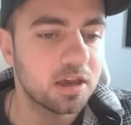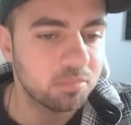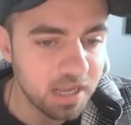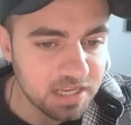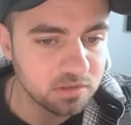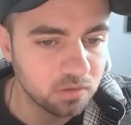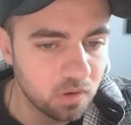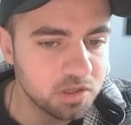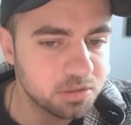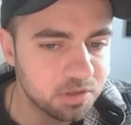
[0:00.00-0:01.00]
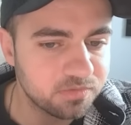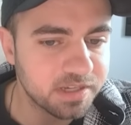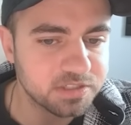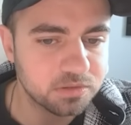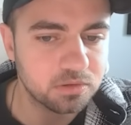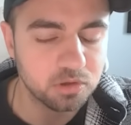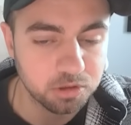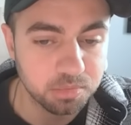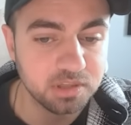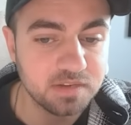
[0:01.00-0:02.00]
But as a long-term investor who
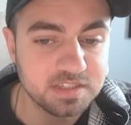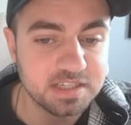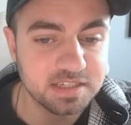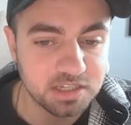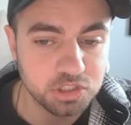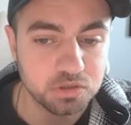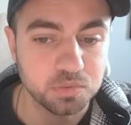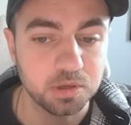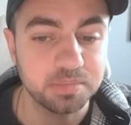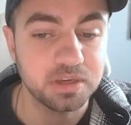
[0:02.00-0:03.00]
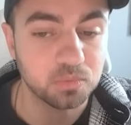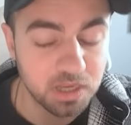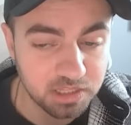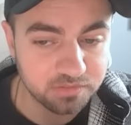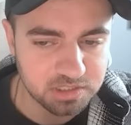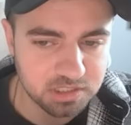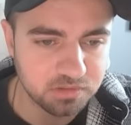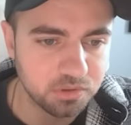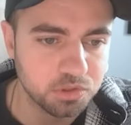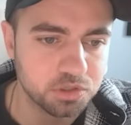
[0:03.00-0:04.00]
believes these issues will be irrelevant in the
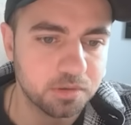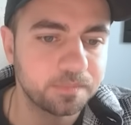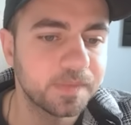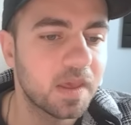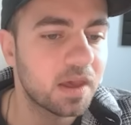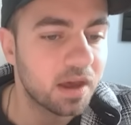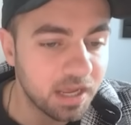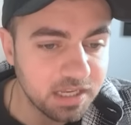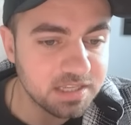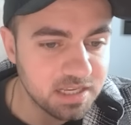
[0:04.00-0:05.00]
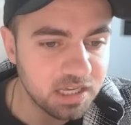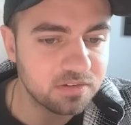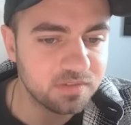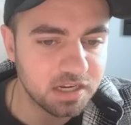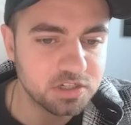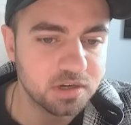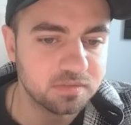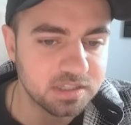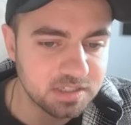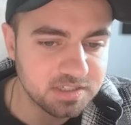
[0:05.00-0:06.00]
future, I can take advantage of
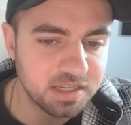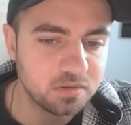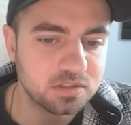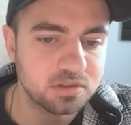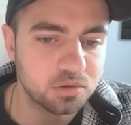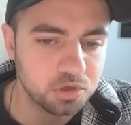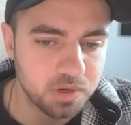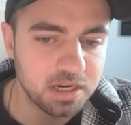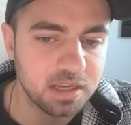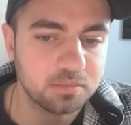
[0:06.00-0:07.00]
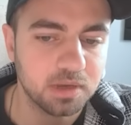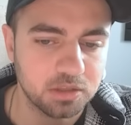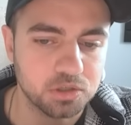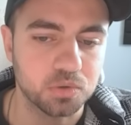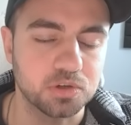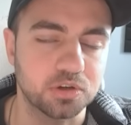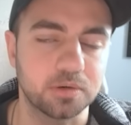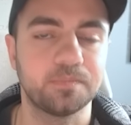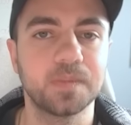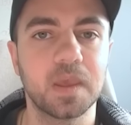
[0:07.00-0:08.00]
the discounts they're creating in the short term.